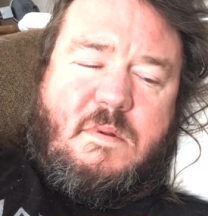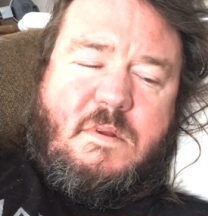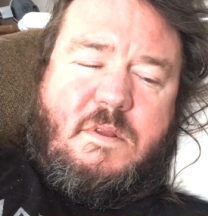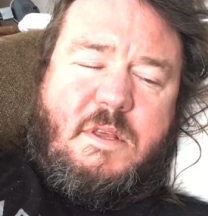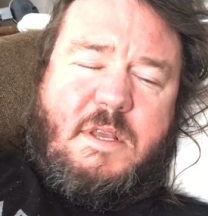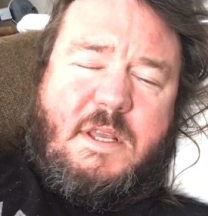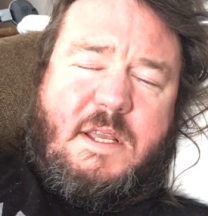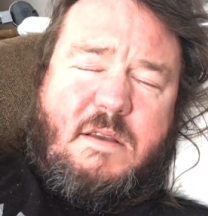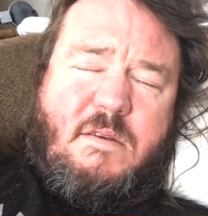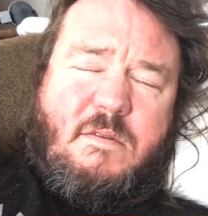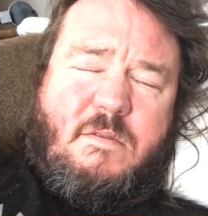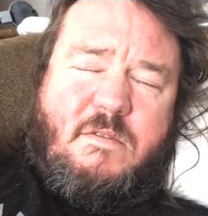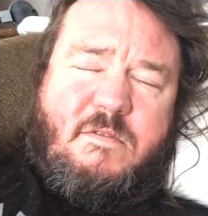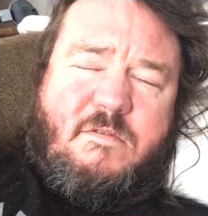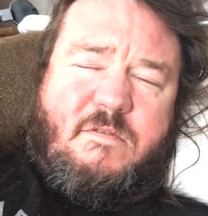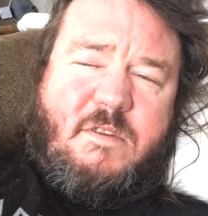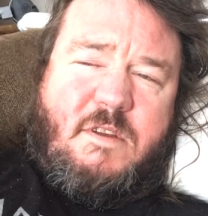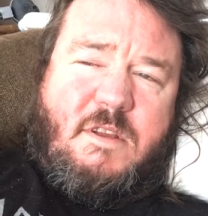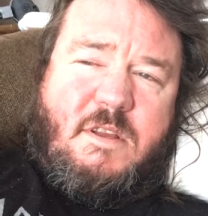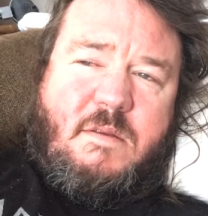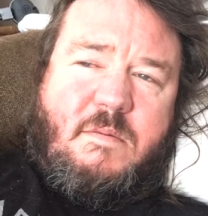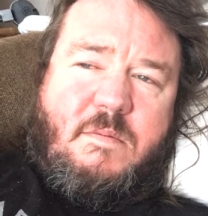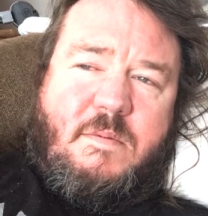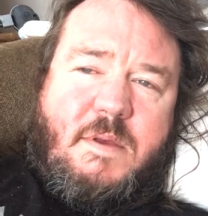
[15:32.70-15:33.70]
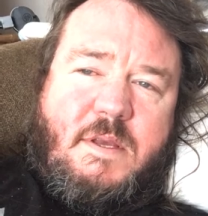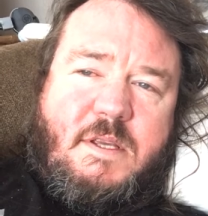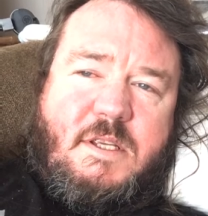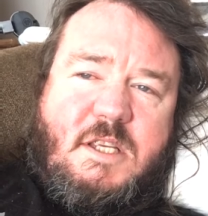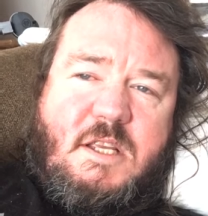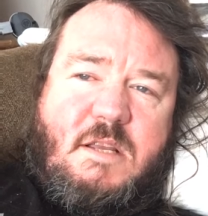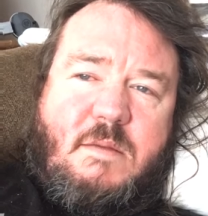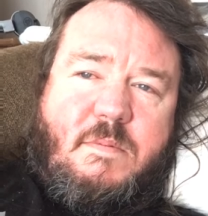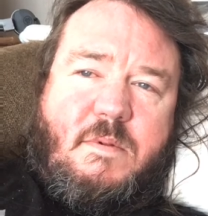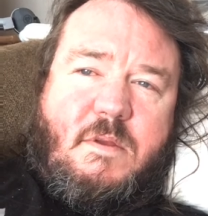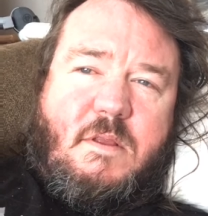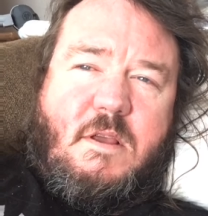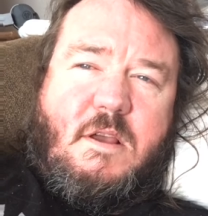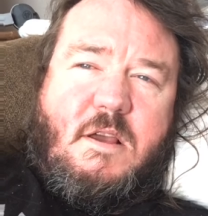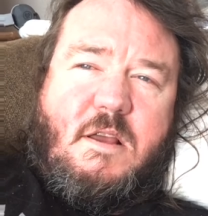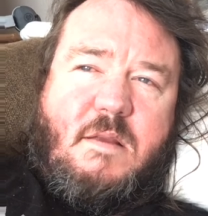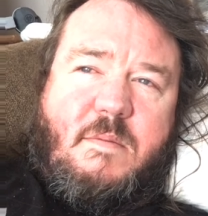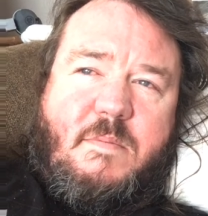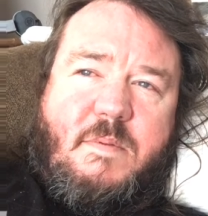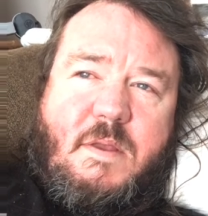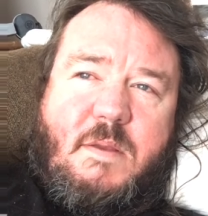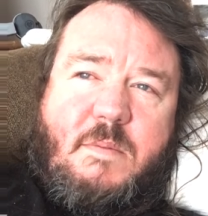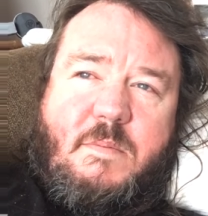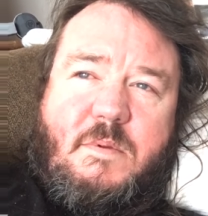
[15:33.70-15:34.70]
think it would really mess up a lot
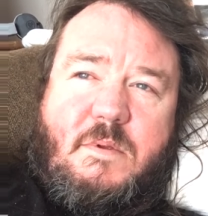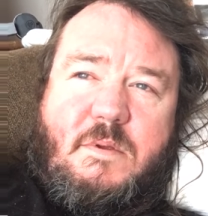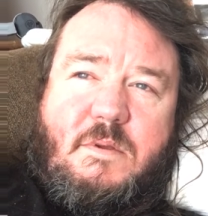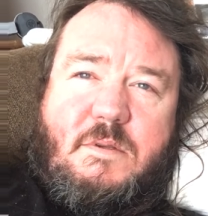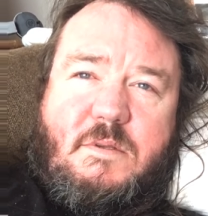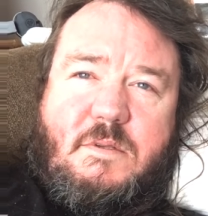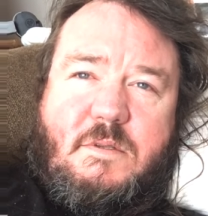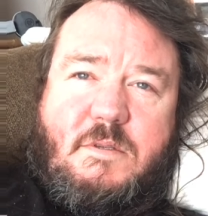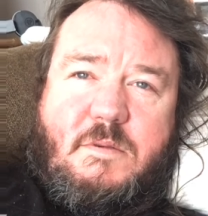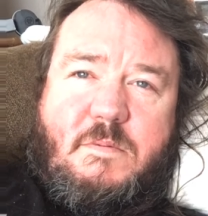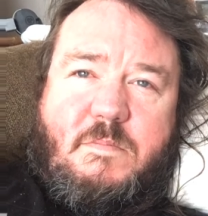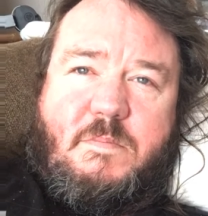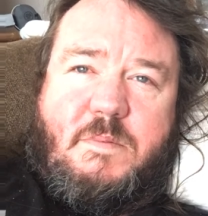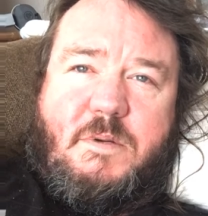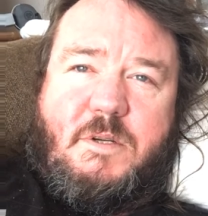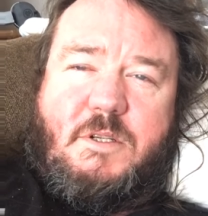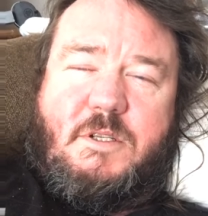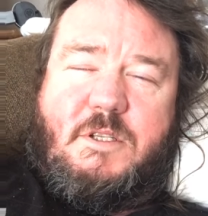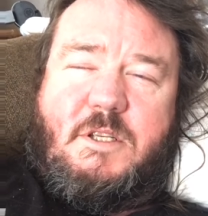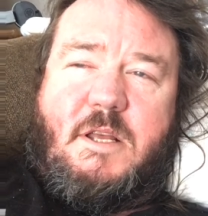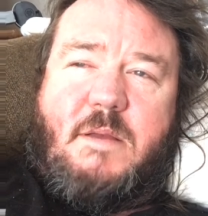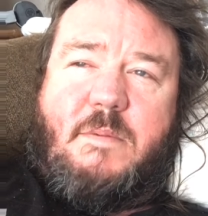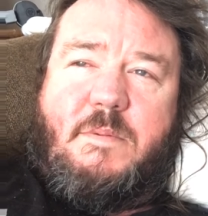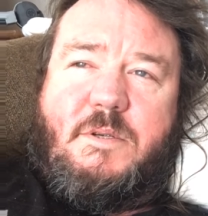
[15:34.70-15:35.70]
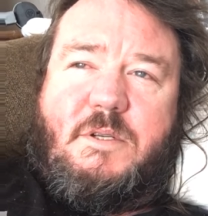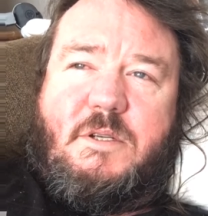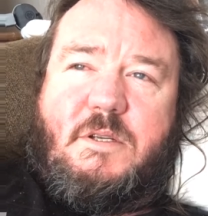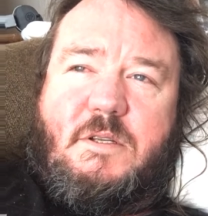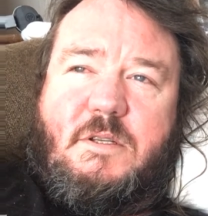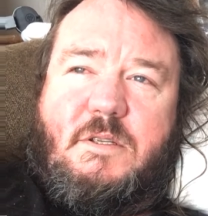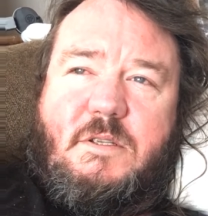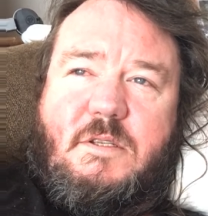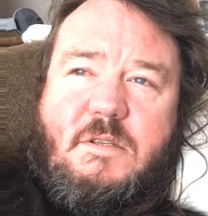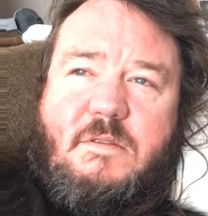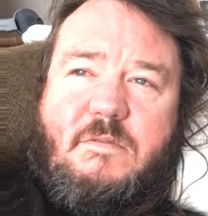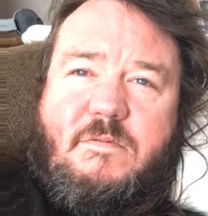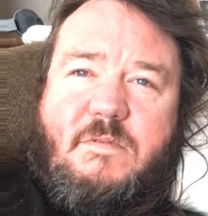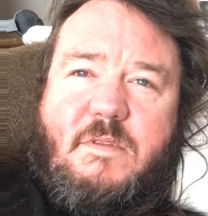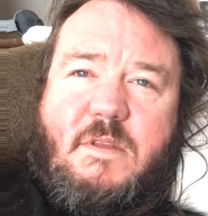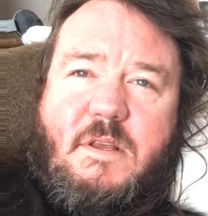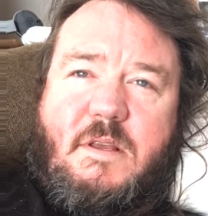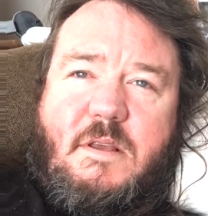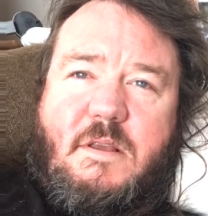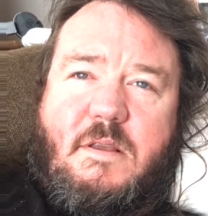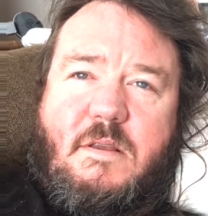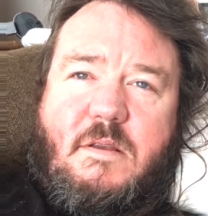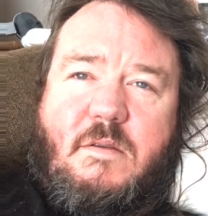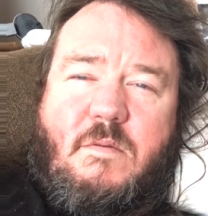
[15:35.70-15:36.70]
of people's perceptions if
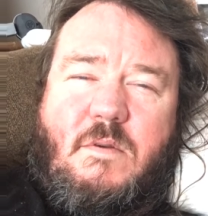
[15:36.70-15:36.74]
they.